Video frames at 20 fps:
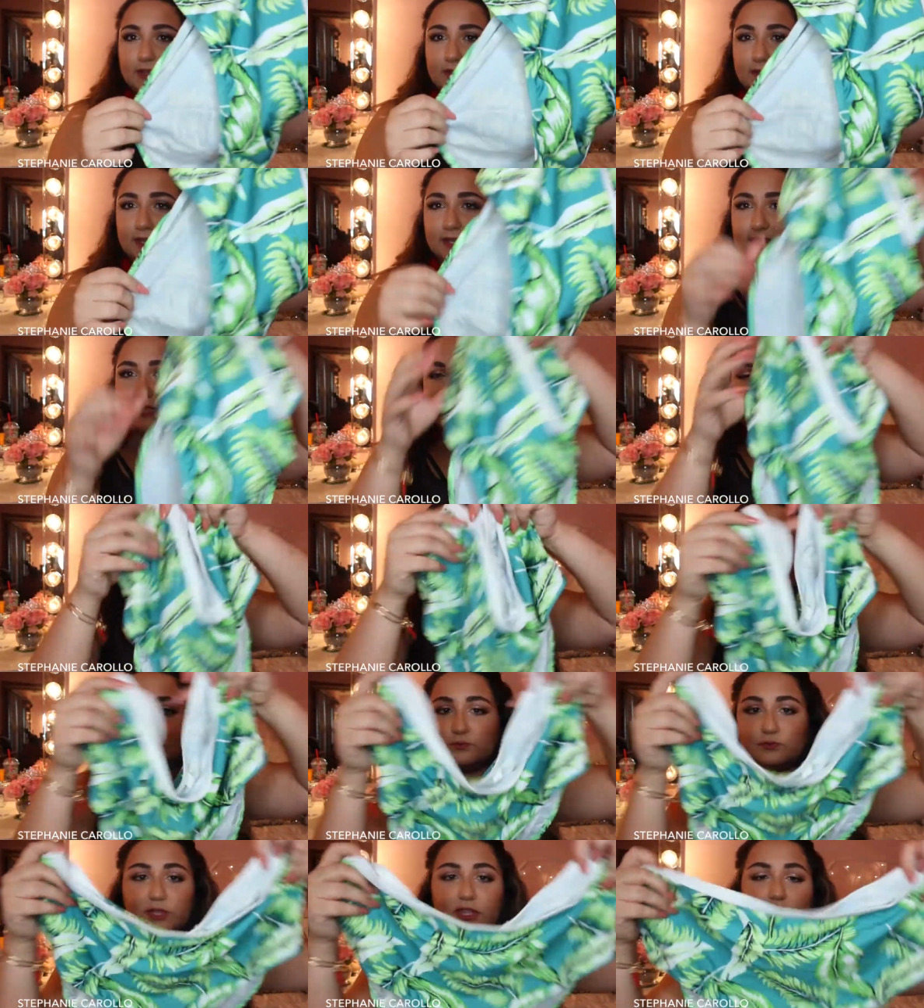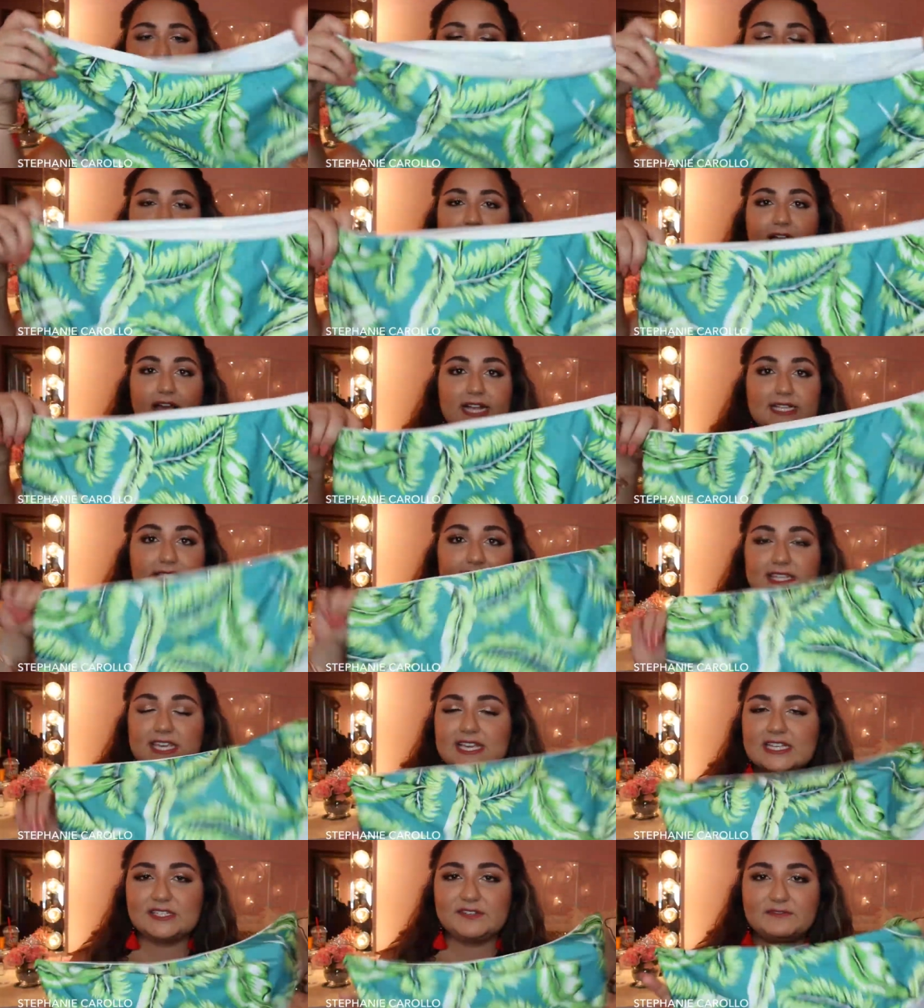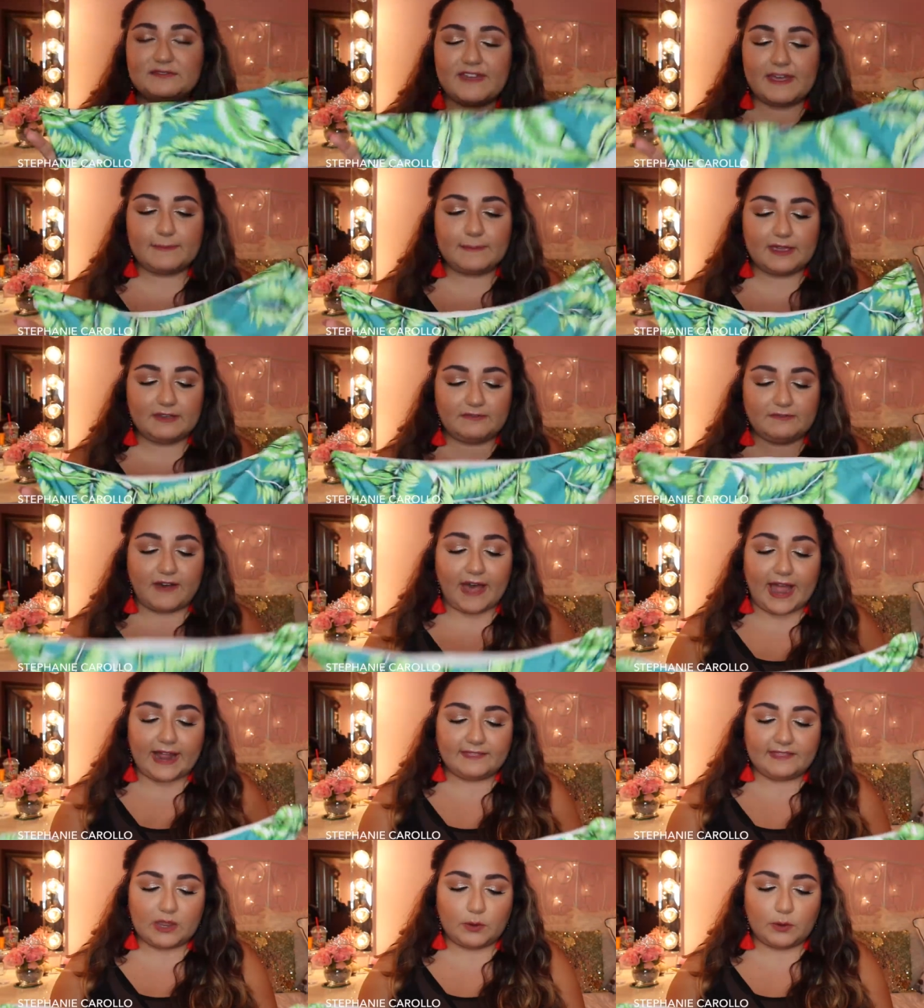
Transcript: like this. Really, really nice. These fit me fine.